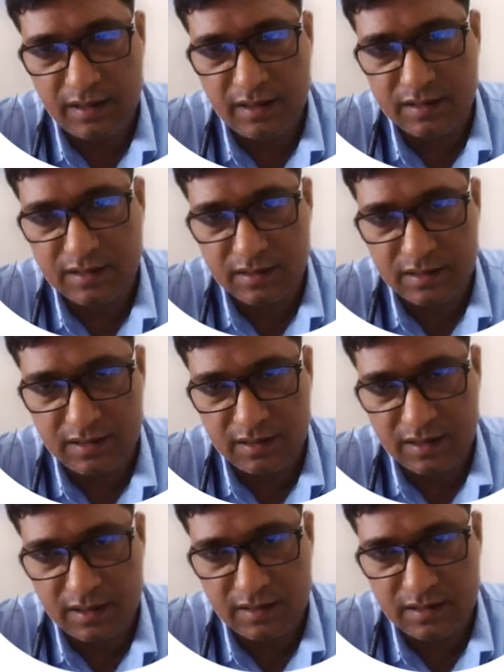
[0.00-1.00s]
it is
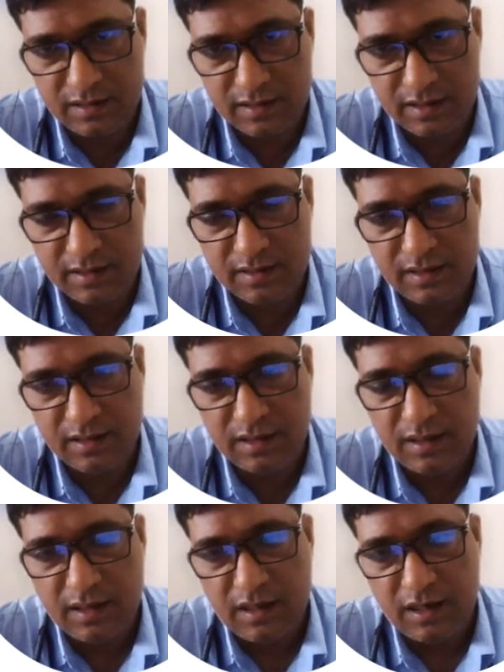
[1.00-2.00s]
decreasing,
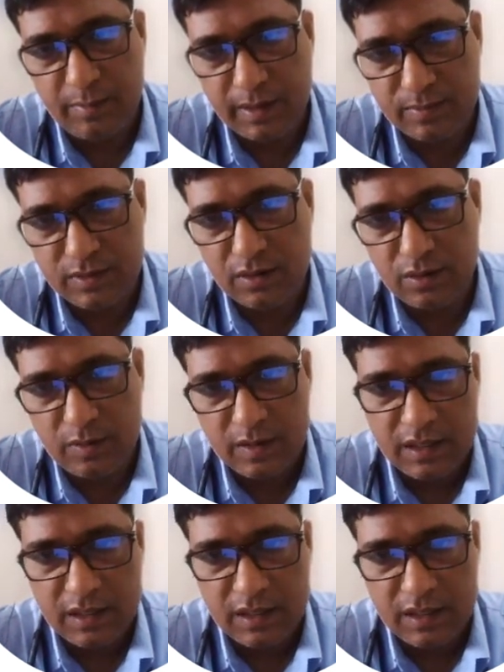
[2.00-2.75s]
becomes zero.